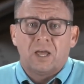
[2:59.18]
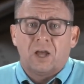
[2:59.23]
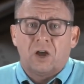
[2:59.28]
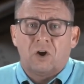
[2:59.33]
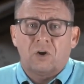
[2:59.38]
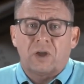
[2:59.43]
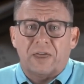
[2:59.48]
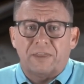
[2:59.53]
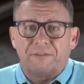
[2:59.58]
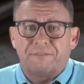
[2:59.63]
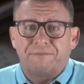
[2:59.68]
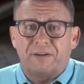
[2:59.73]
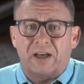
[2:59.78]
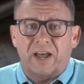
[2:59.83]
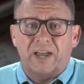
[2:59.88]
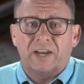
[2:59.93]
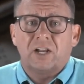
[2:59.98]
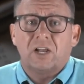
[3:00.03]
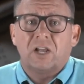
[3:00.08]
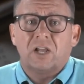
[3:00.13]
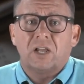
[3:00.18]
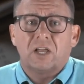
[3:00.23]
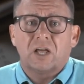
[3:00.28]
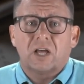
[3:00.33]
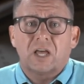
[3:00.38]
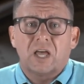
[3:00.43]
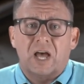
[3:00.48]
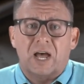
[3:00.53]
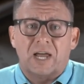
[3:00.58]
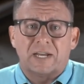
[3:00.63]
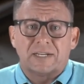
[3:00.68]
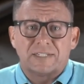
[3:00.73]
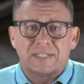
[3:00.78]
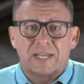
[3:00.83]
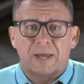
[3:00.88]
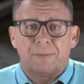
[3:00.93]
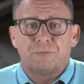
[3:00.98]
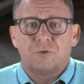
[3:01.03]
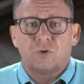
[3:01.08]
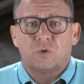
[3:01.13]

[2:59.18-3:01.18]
Okay, the final concept